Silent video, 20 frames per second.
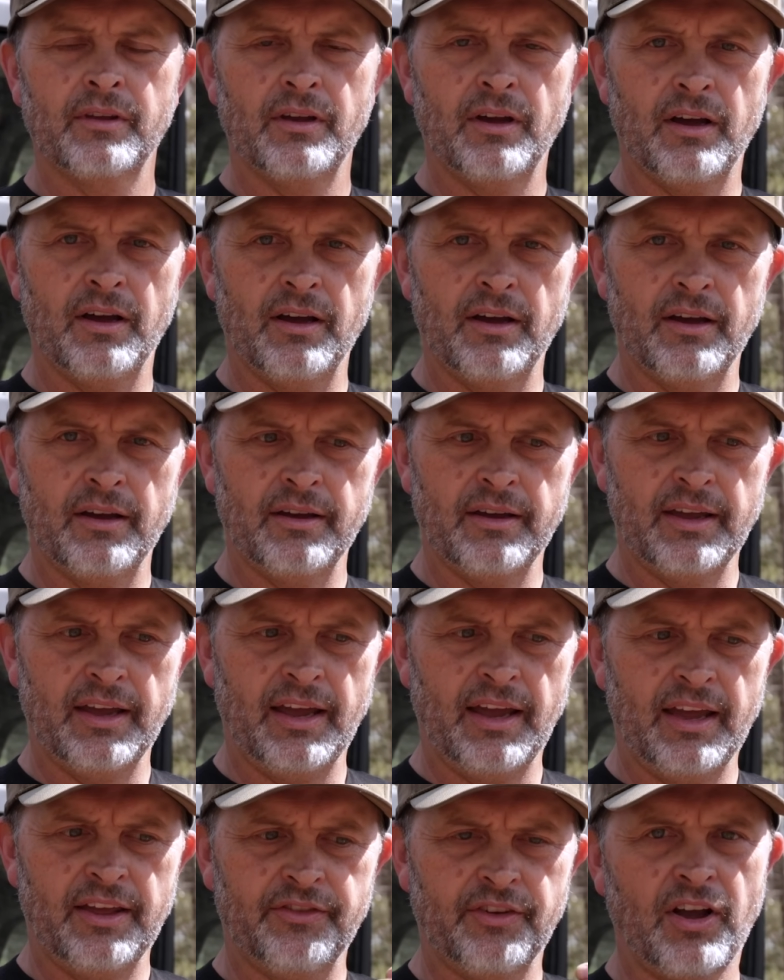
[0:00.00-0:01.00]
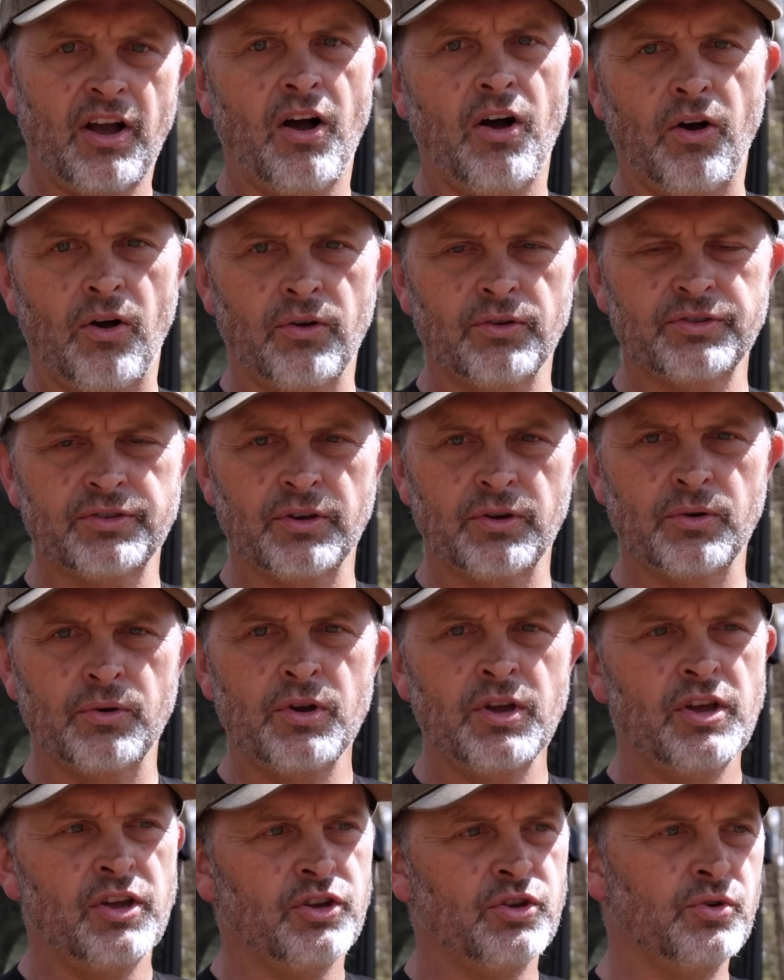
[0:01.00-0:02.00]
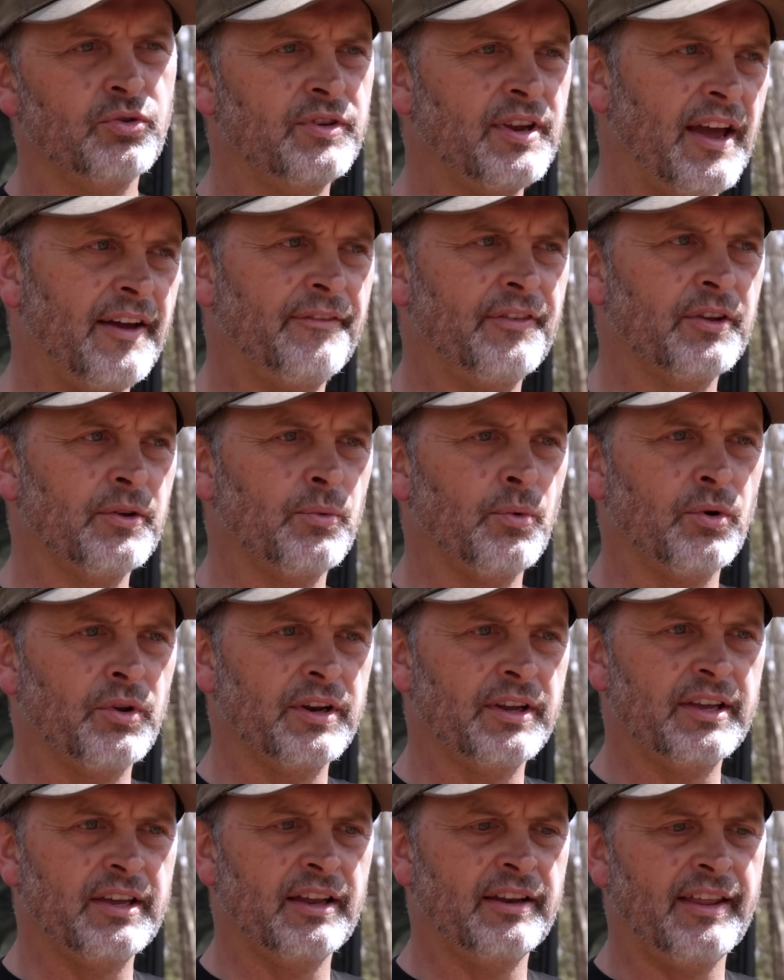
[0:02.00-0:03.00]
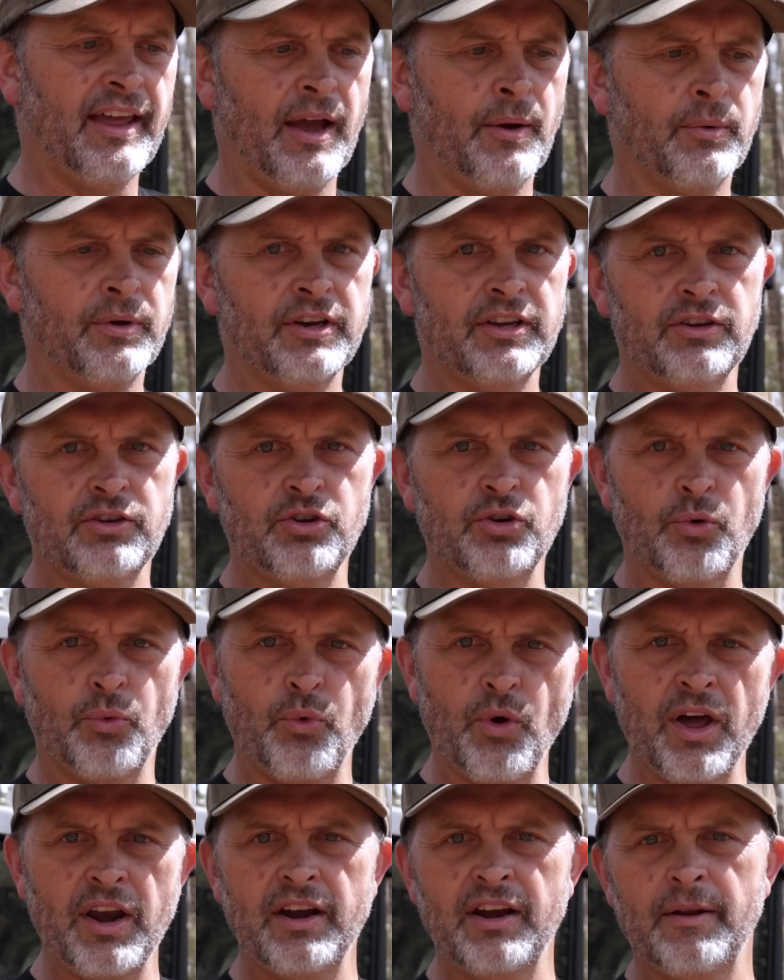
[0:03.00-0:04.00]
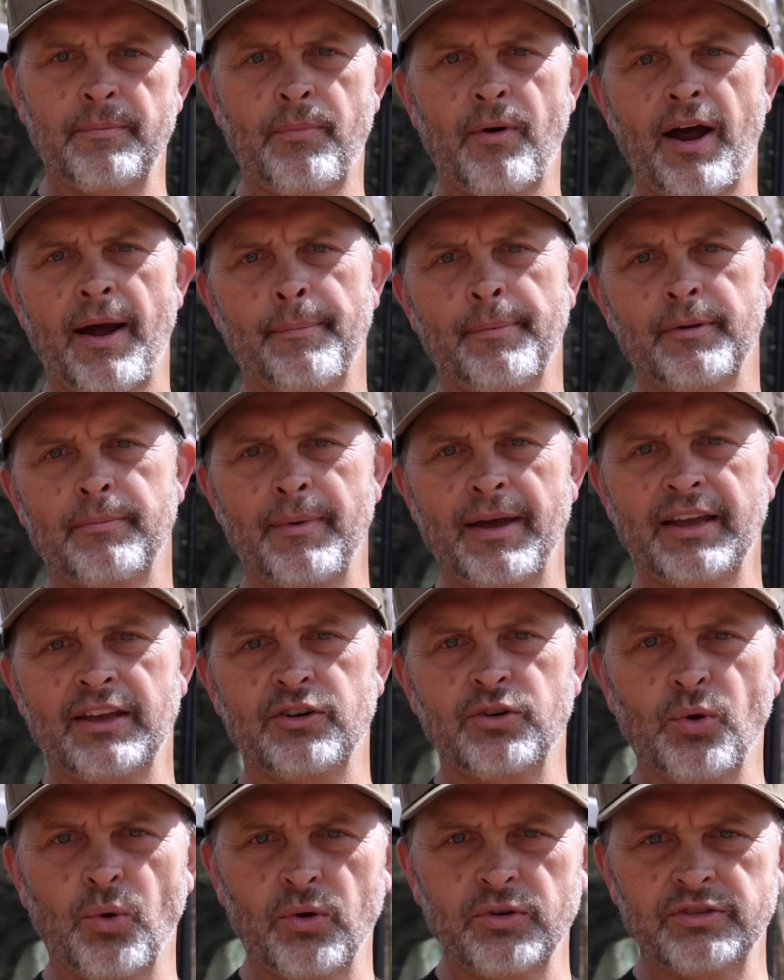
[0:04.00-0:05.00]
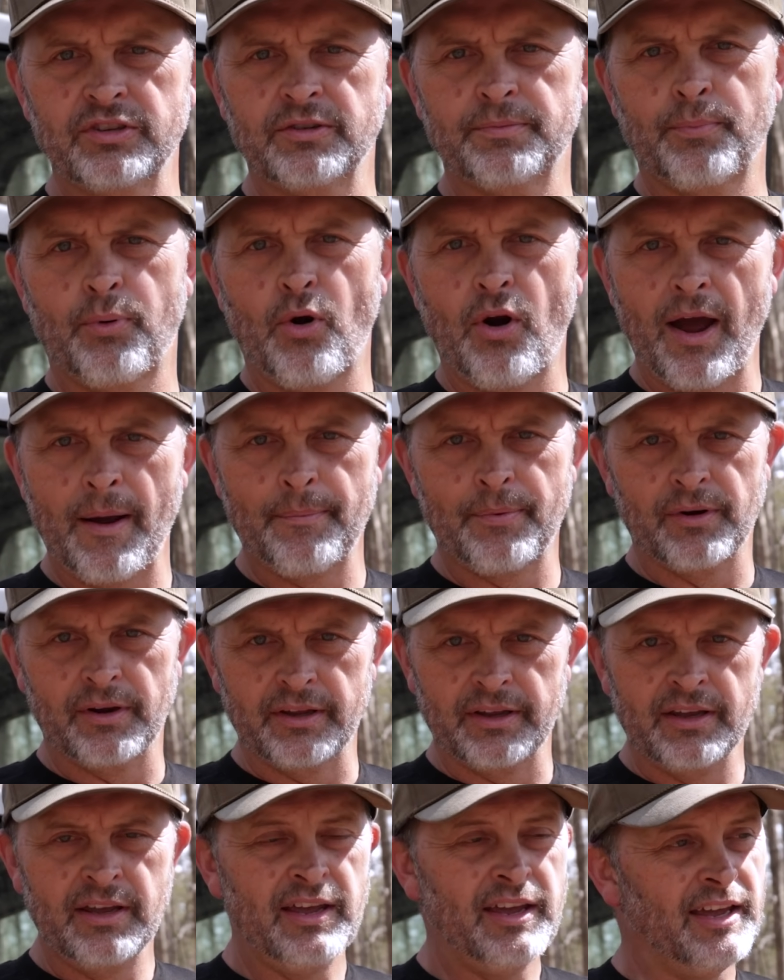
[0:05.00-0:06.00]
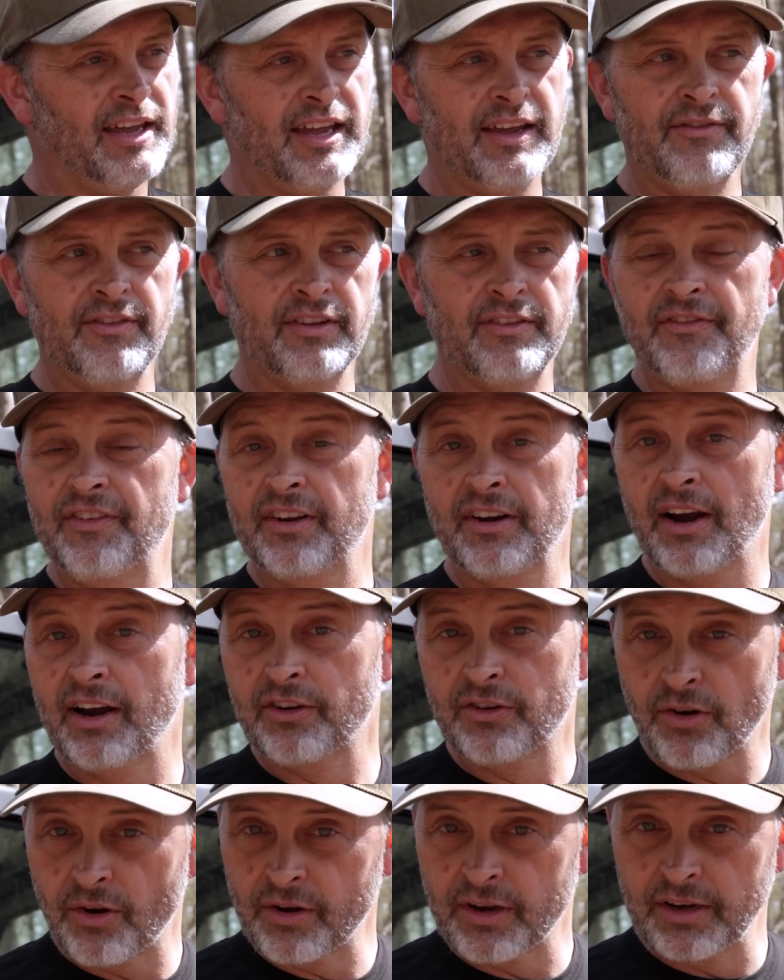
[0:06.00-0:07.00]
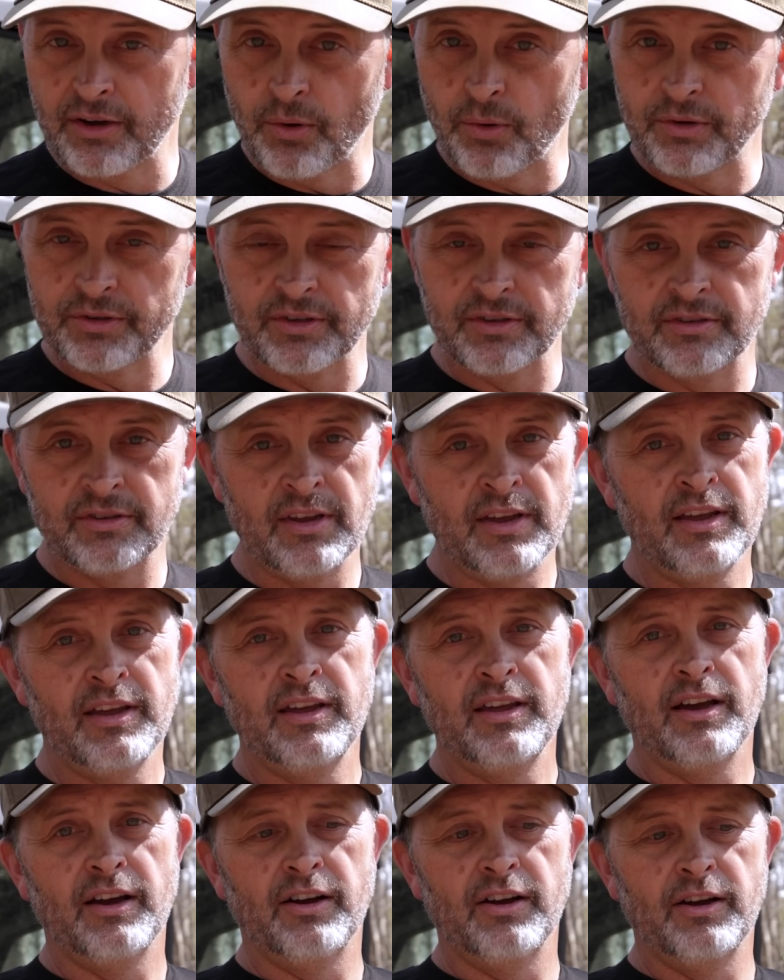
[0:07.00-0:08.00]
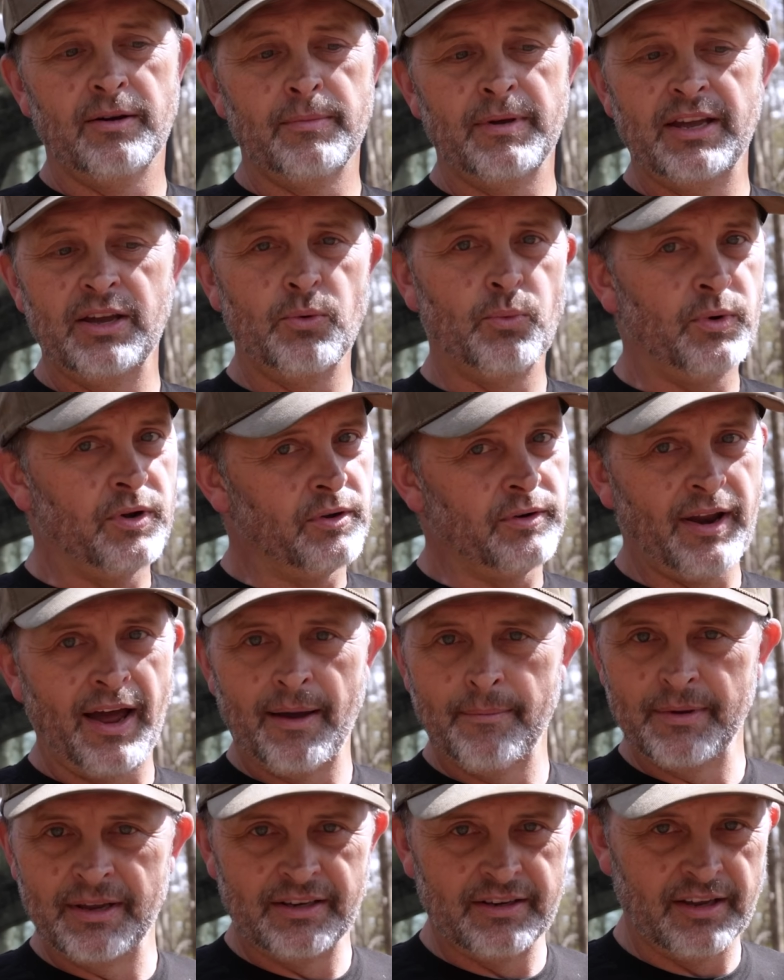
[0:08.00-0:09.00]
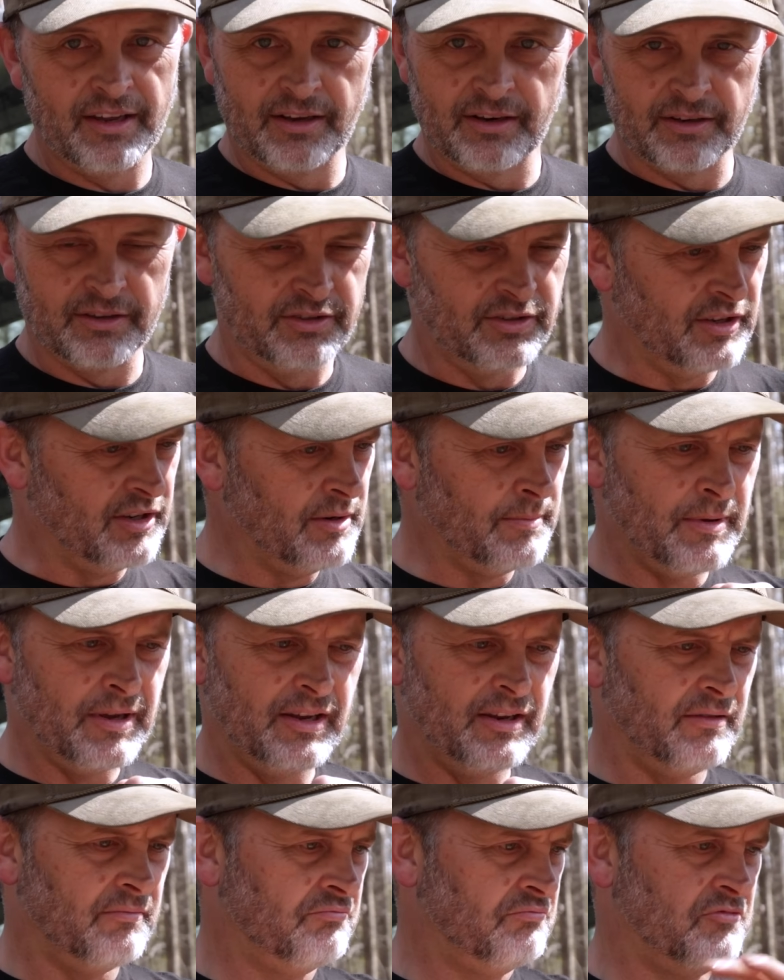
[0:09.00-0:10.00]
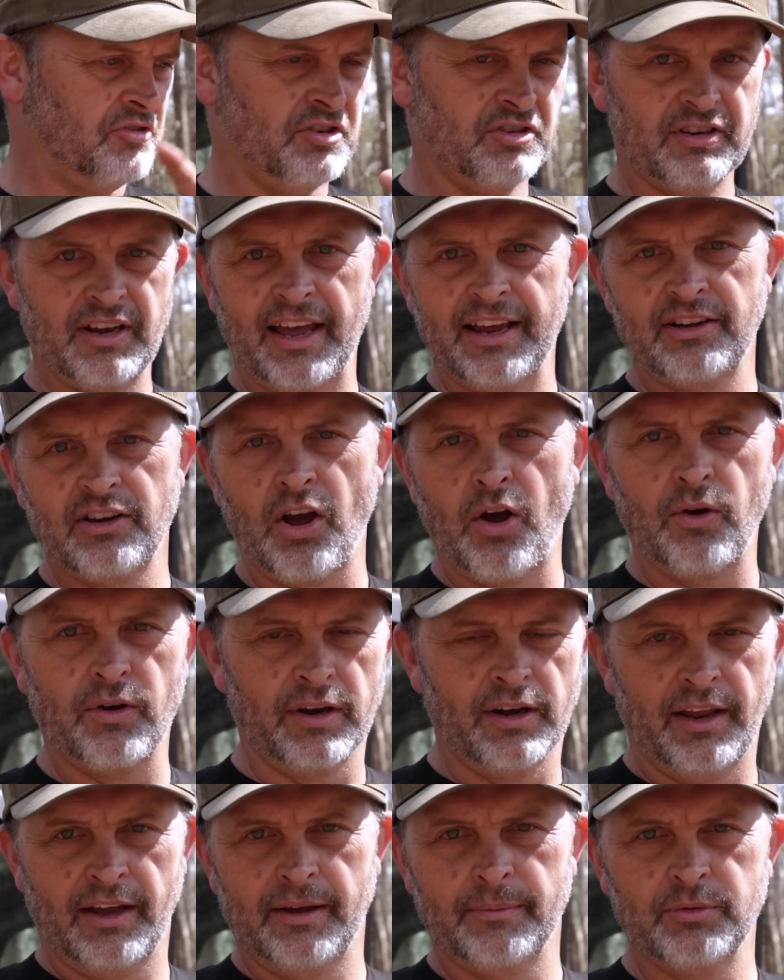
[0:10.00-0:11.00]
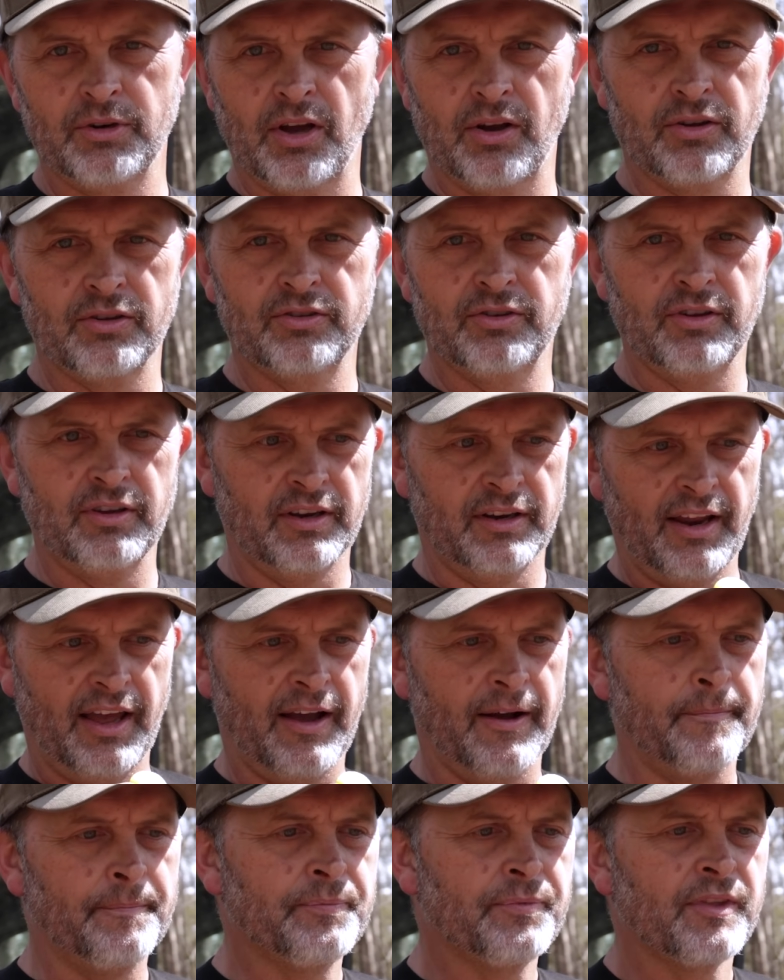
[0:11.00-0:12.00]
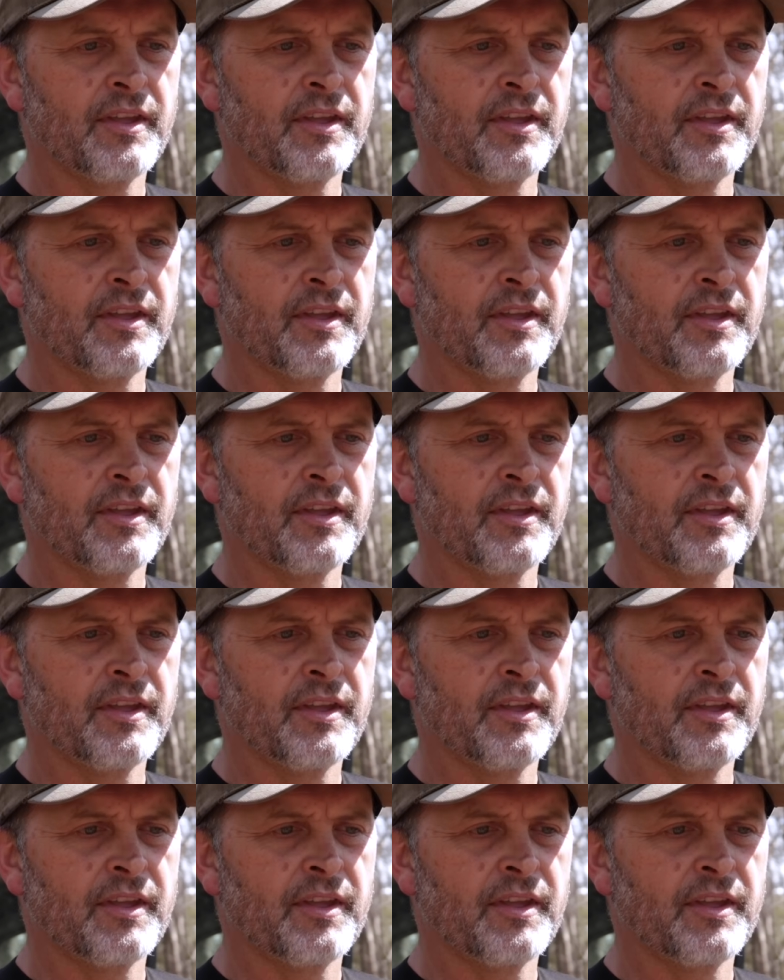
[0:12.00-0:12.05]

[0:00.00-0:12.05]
and the call. So you definitely want to get that. When you're running it properly and making noises properly, even if they're not turkey noises, it will not be ticklish. It'll be just like talking, like I'm talking to you now.